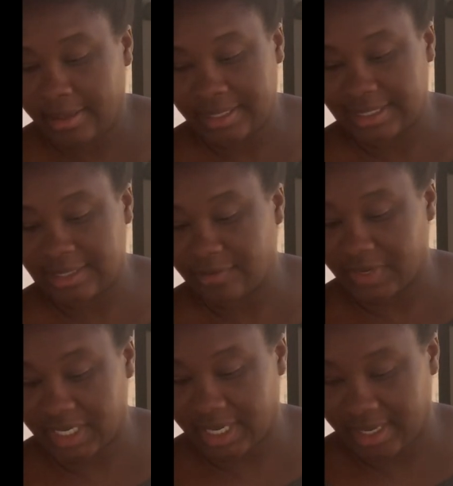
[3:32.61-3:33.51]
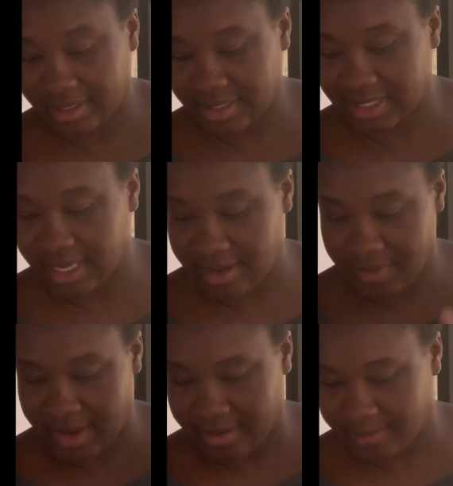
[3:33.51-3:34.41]
It's so ridiculous.
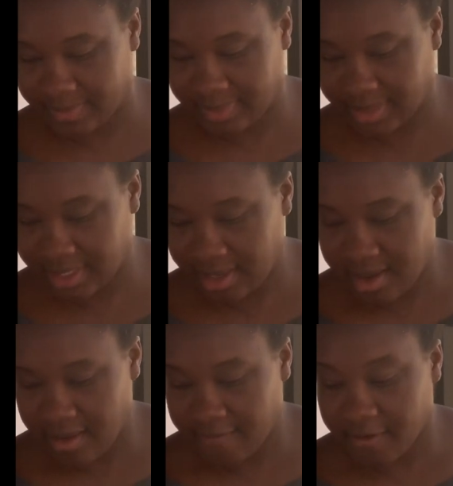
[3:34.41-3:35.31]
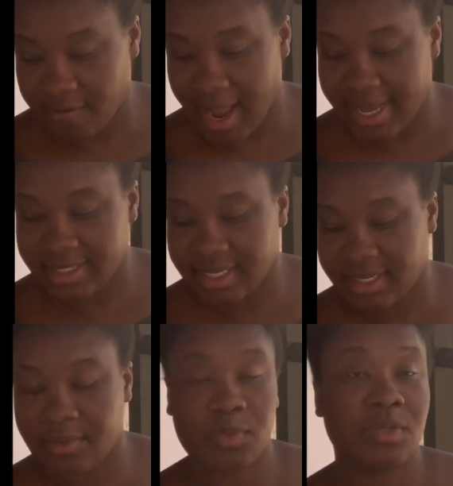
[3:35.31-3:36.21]
Anyway,
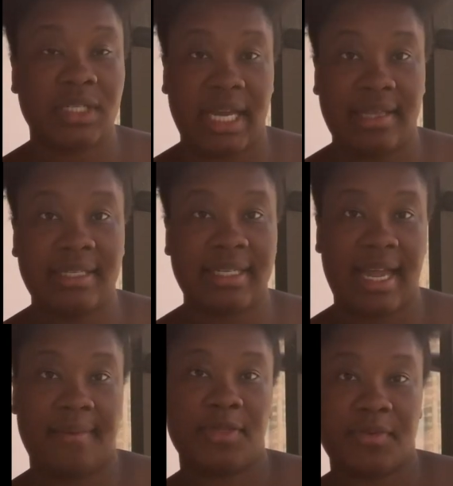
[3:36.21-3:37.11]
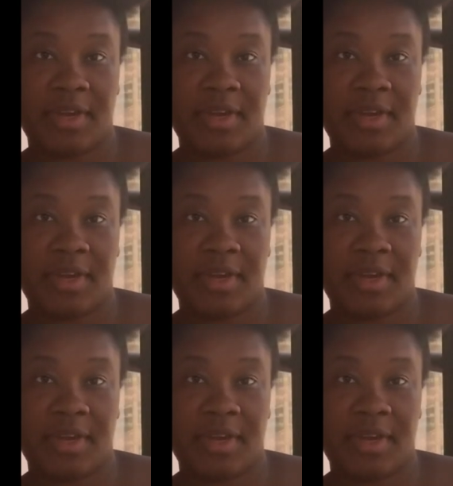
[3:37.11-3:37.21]
Verizon will stay the same,